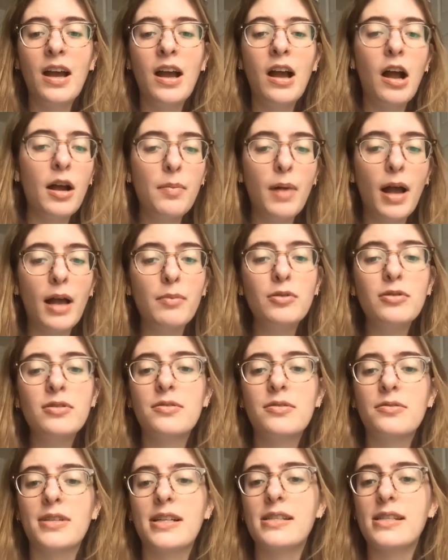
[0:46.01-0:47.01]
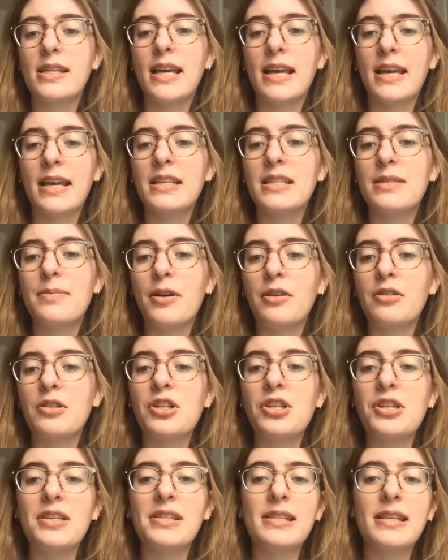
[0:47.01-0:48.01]
Our Bible story today is about
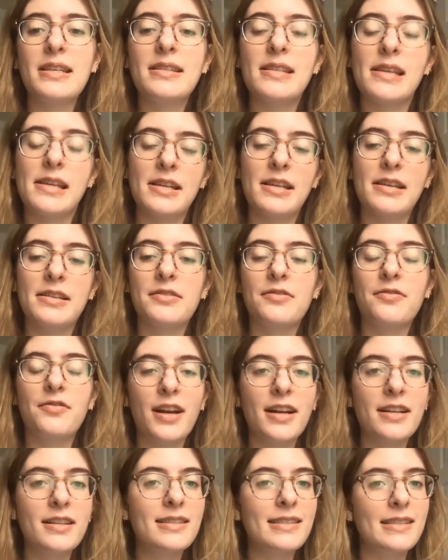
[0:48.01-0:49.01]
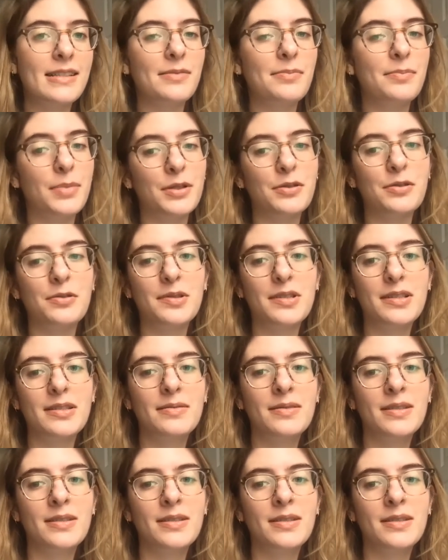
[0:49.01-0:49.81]
Jesus and his friends on a boat.